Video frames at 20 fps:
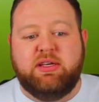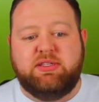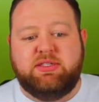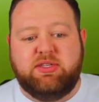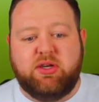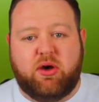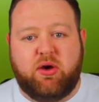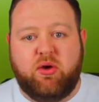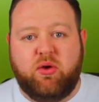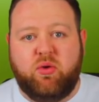
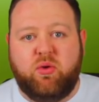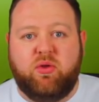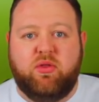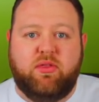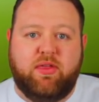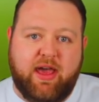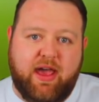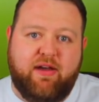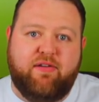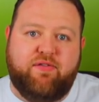so
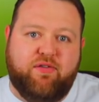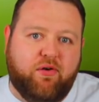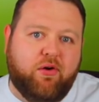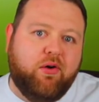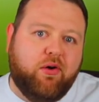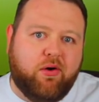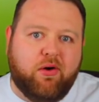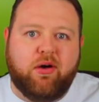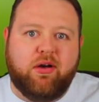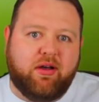
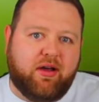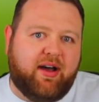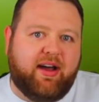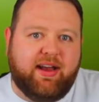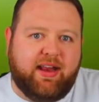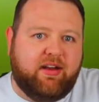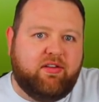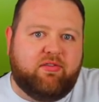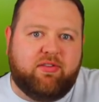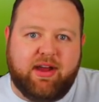therefore I
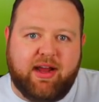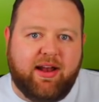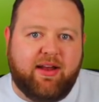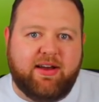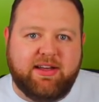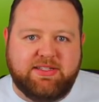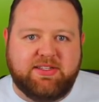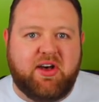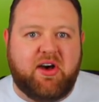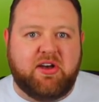didn't
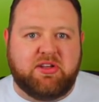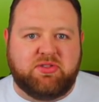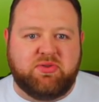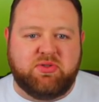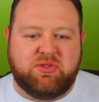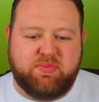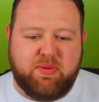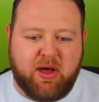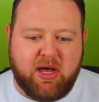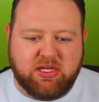realise
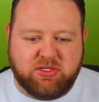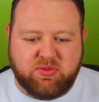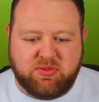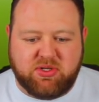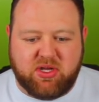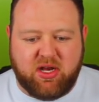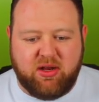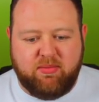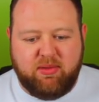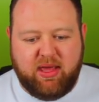Arsenal Spurs
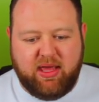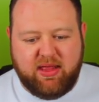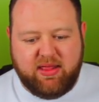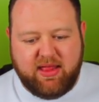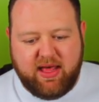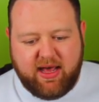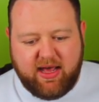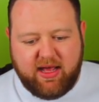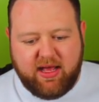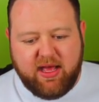was going to be in
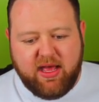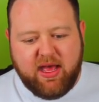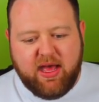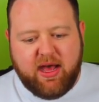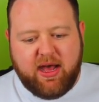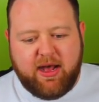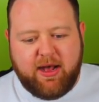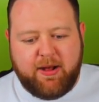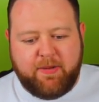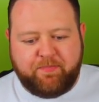that.
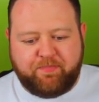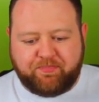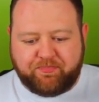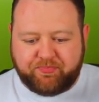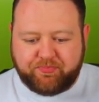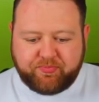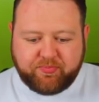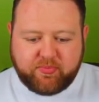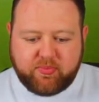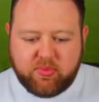Um...
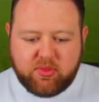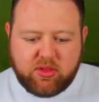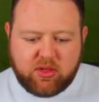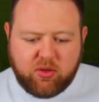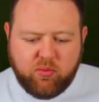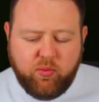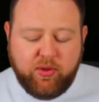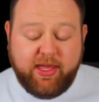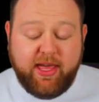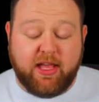
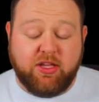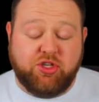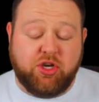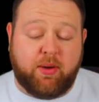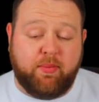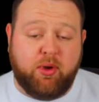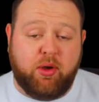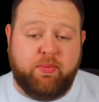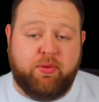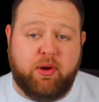We get a
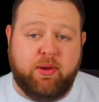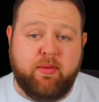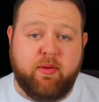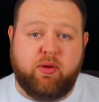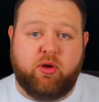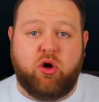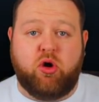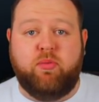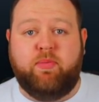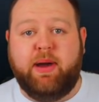Jumbo
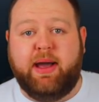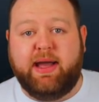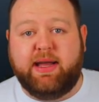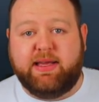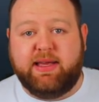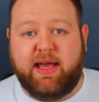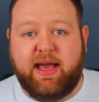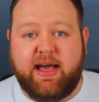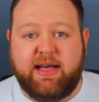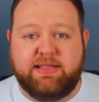Premium Gold
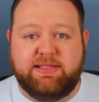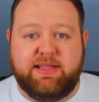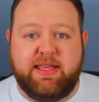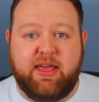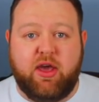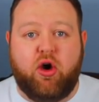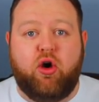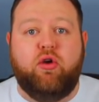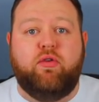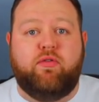Pack as
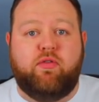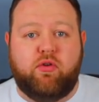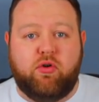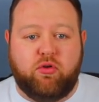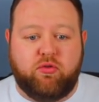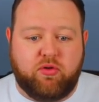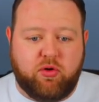the overall